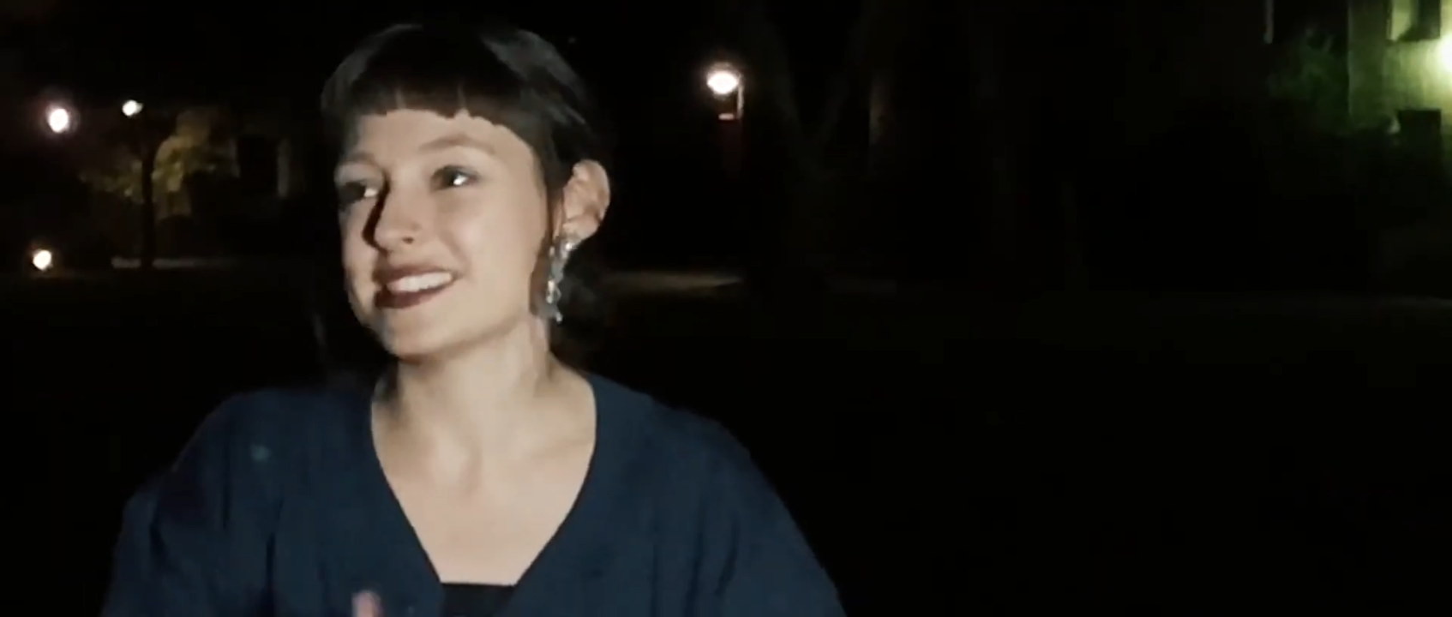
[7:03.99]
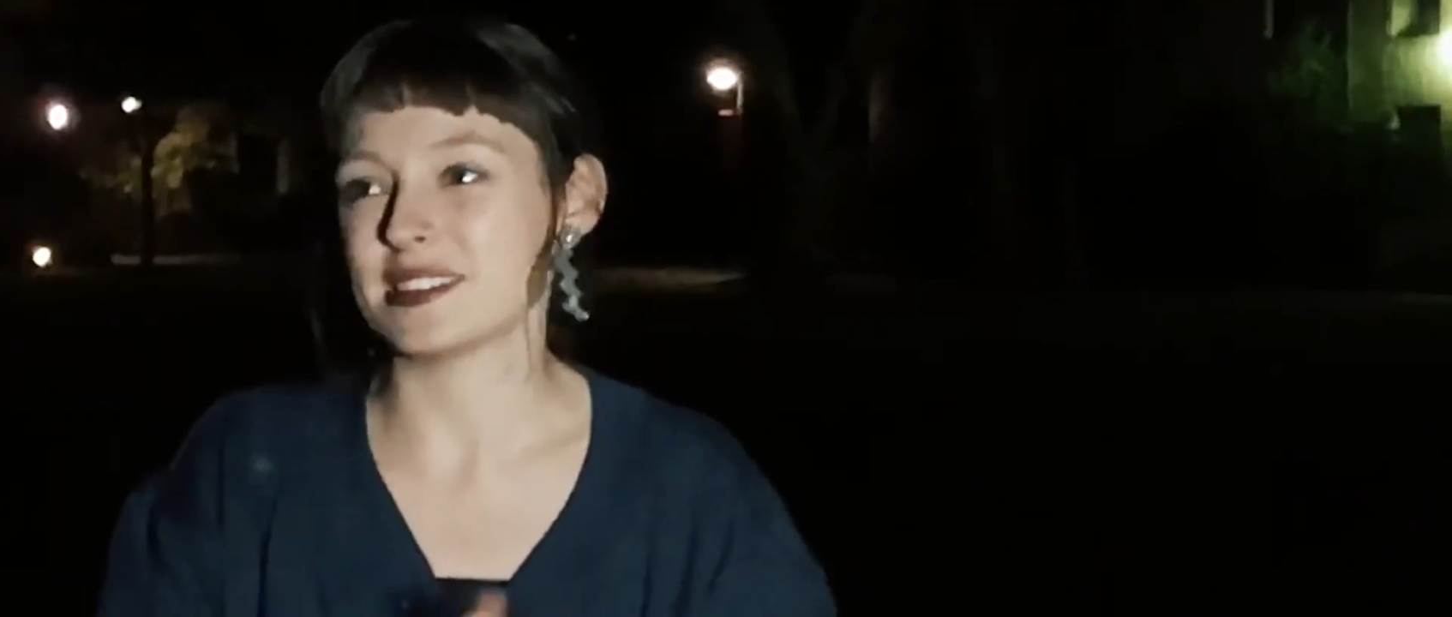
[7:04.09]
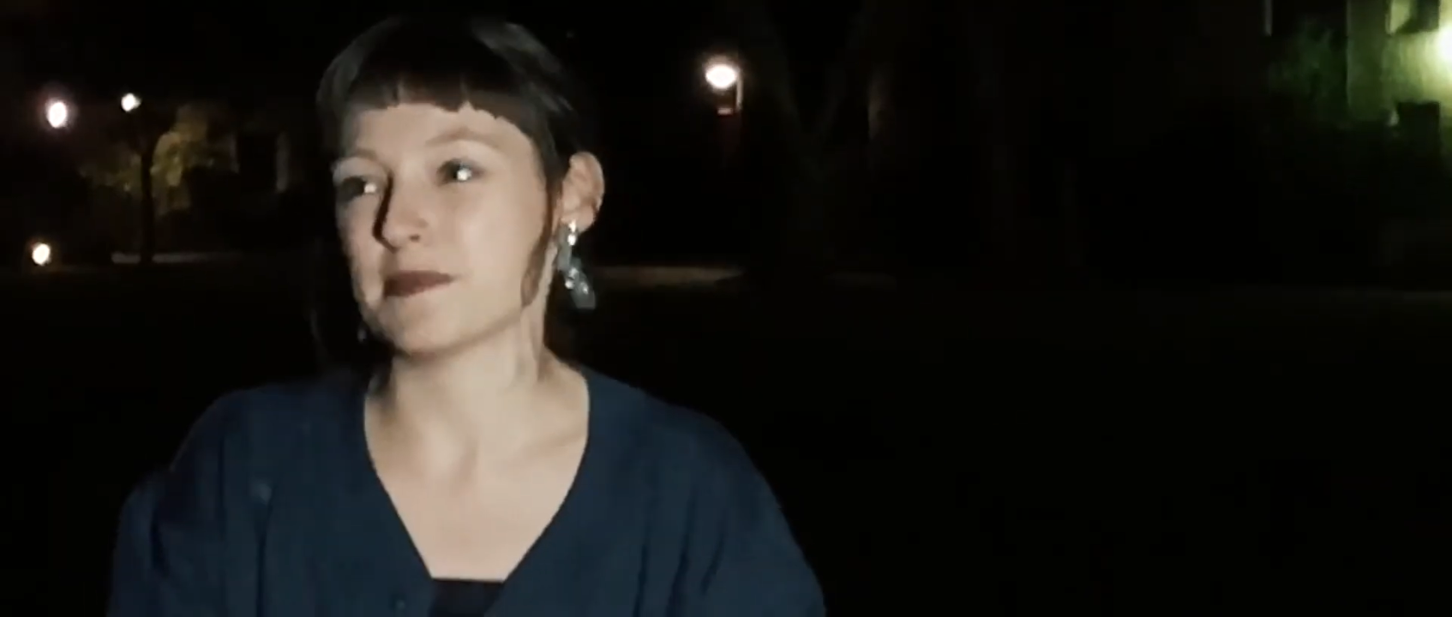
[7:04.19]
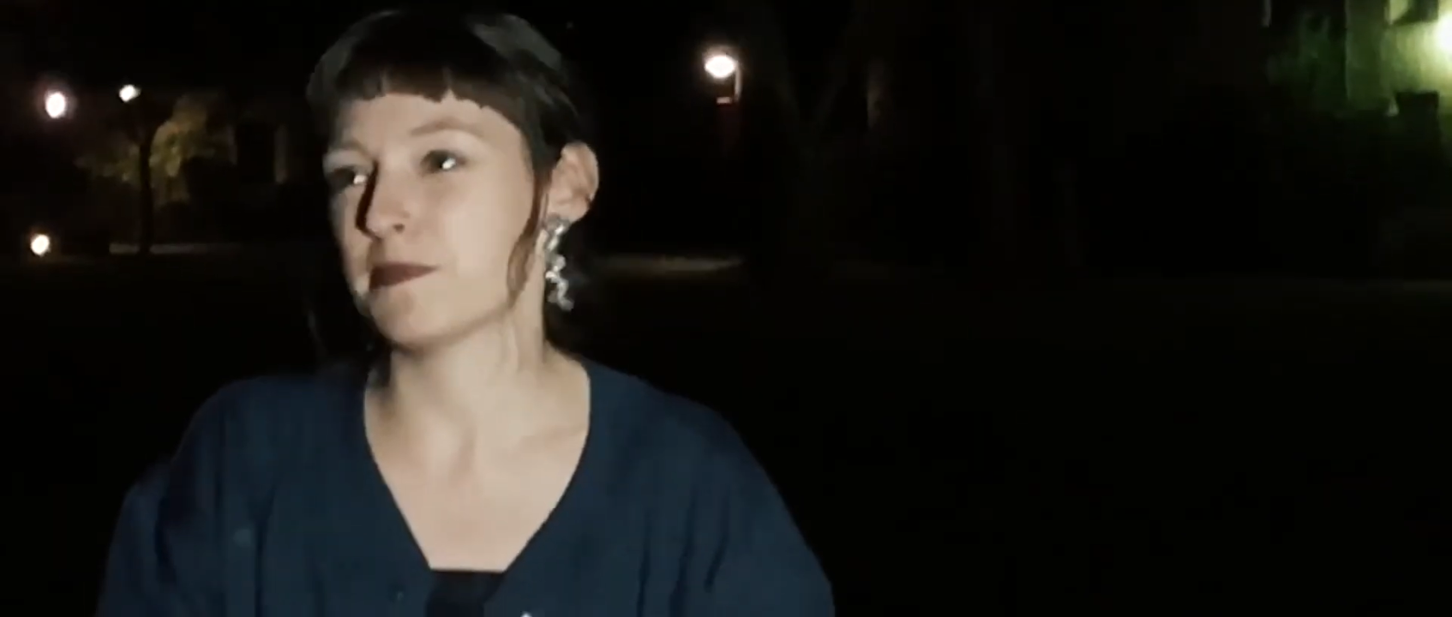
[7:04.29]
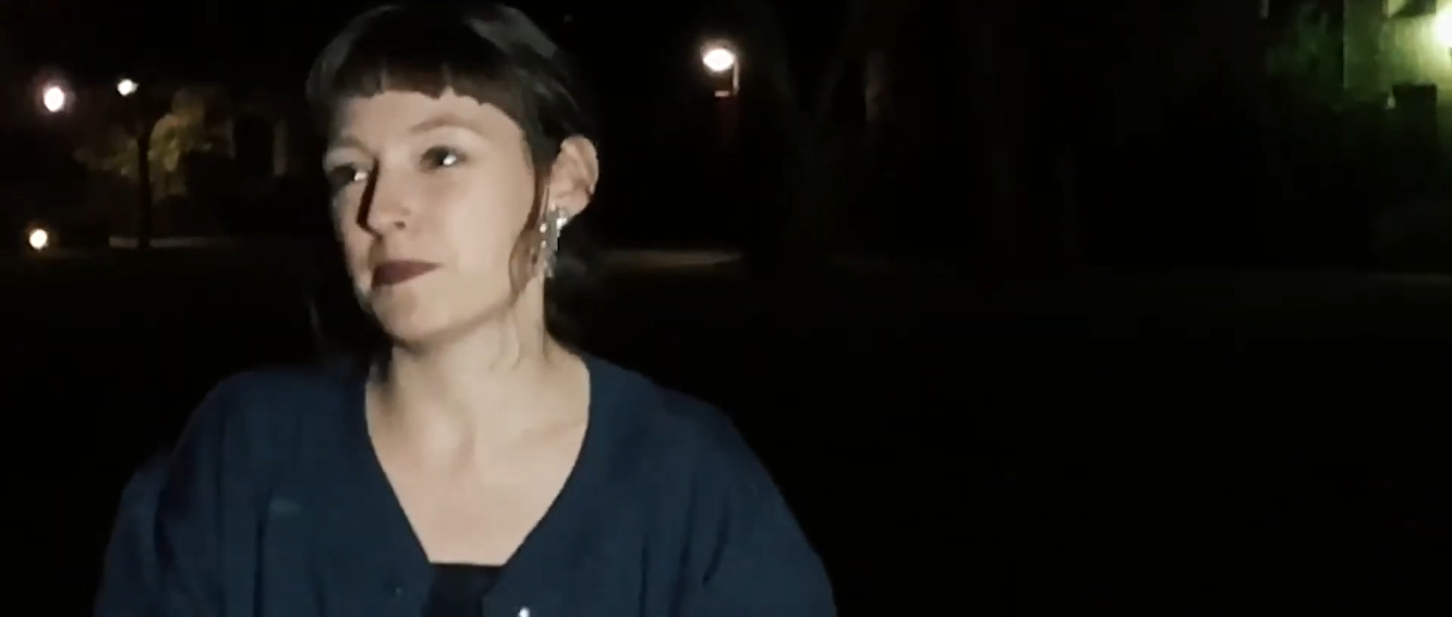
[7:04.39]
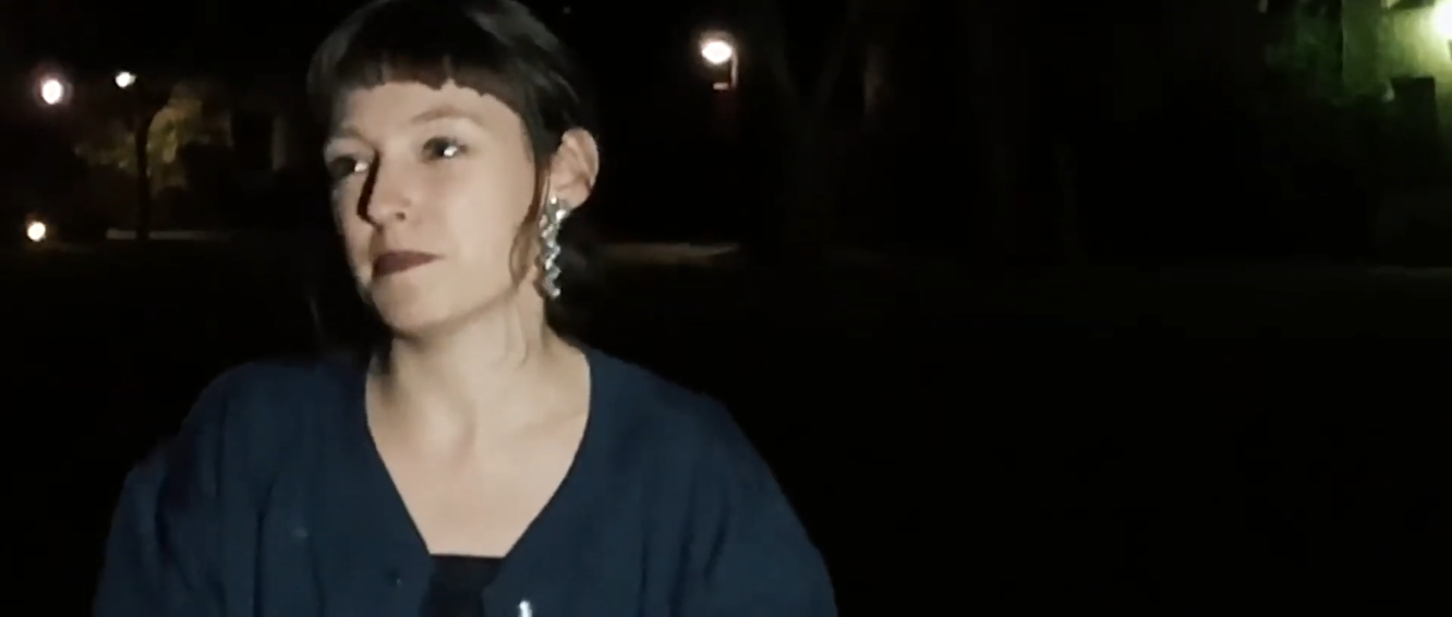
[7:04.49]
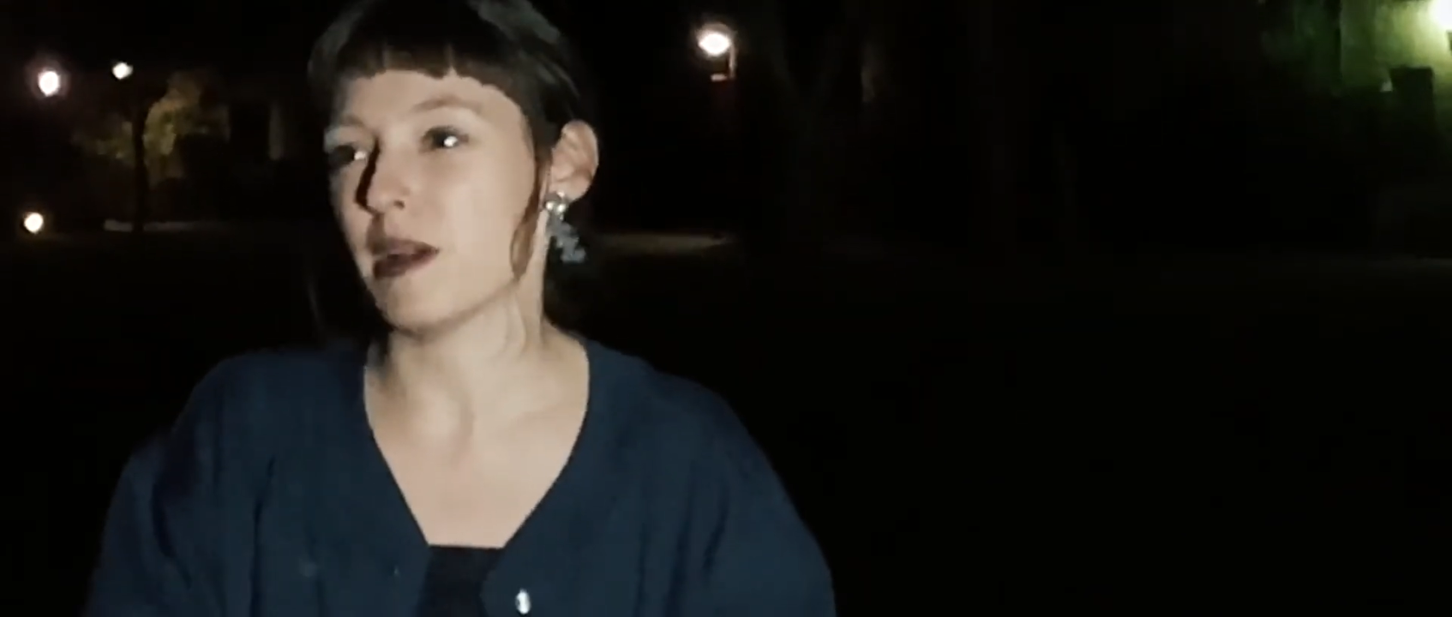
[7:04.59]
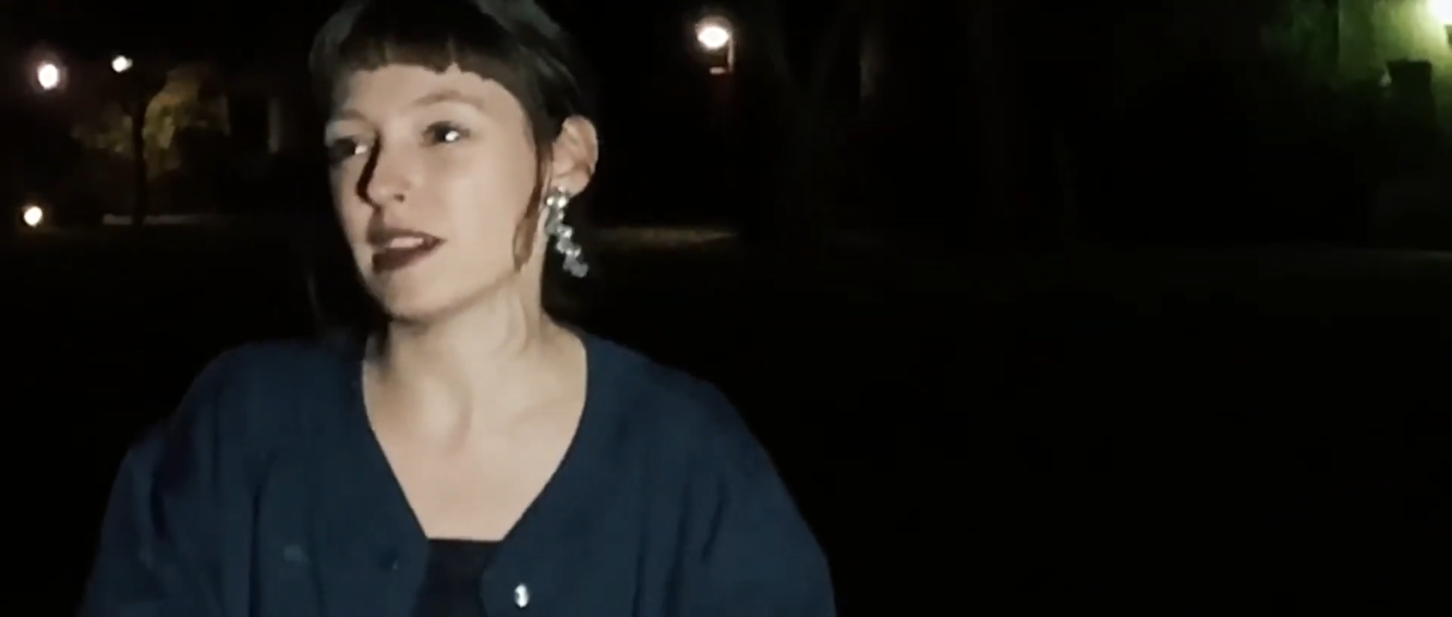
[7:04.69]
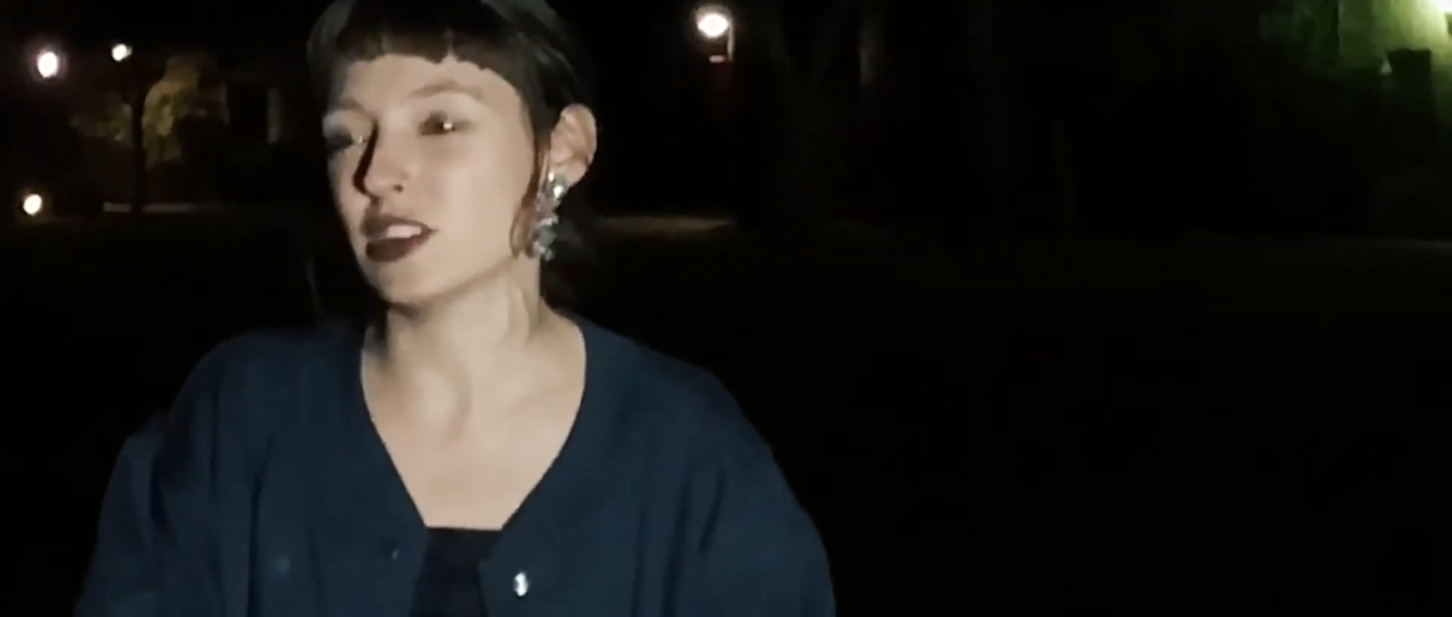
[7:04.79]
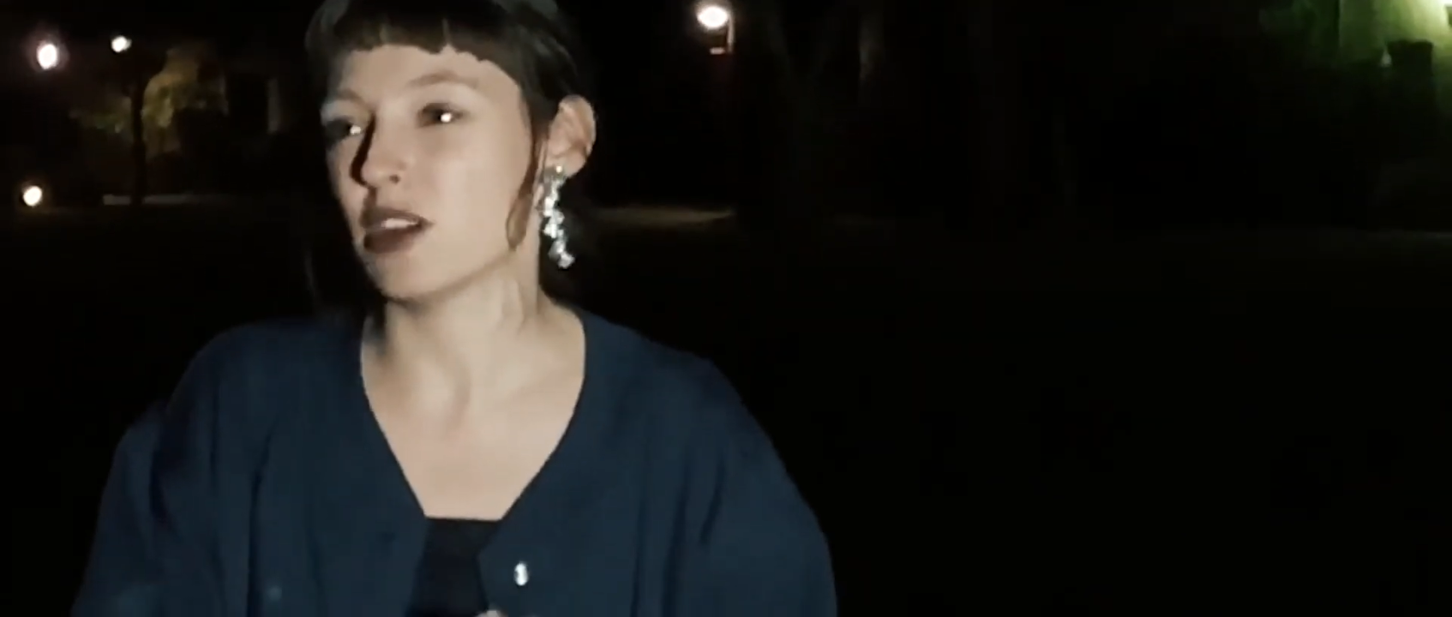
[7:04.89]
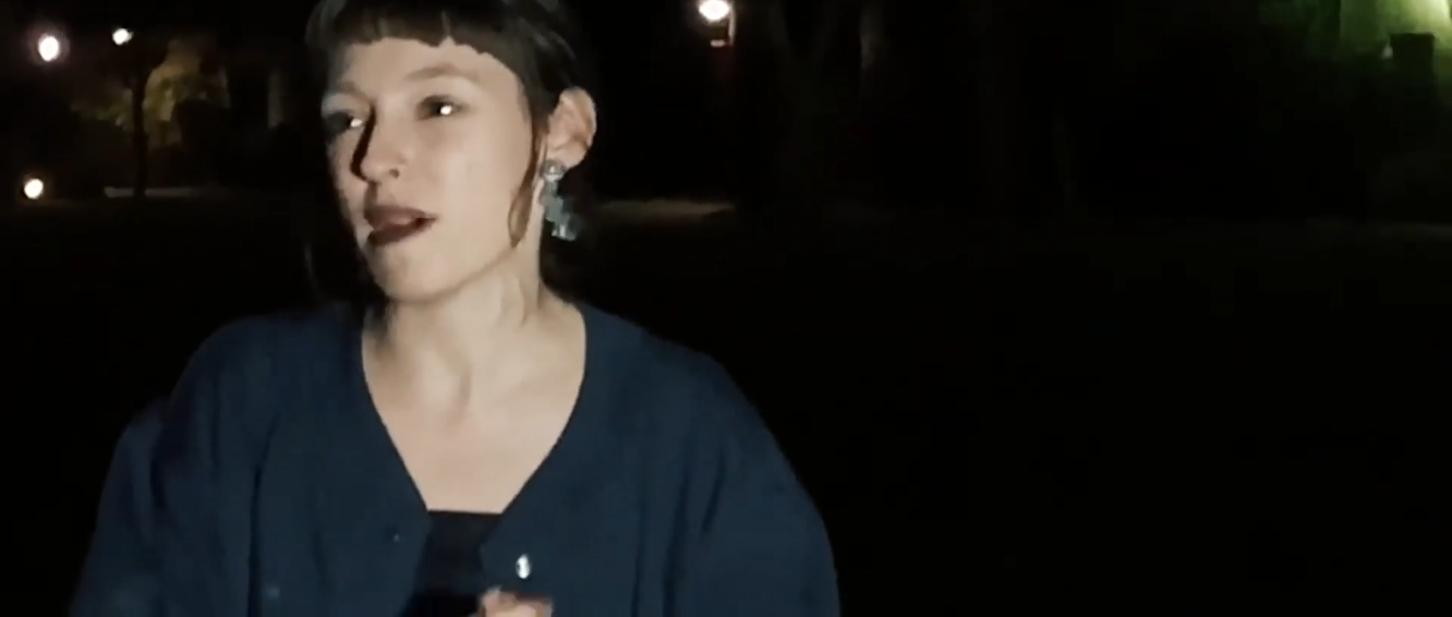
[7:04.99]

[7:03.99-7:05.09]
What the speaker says: And,